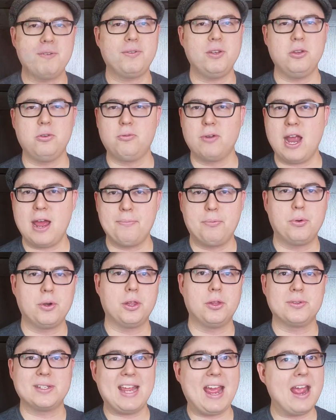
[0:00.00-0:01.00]
and you grab one
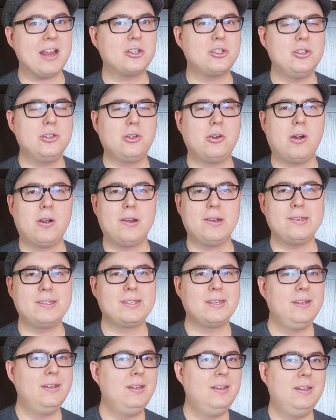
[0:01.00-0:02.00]
of those action
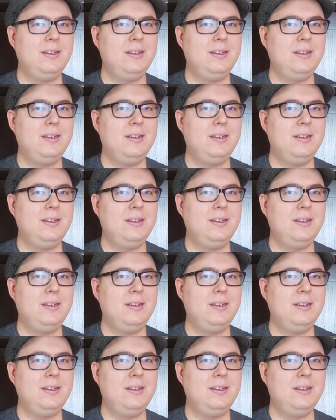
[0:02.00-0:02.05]
cards.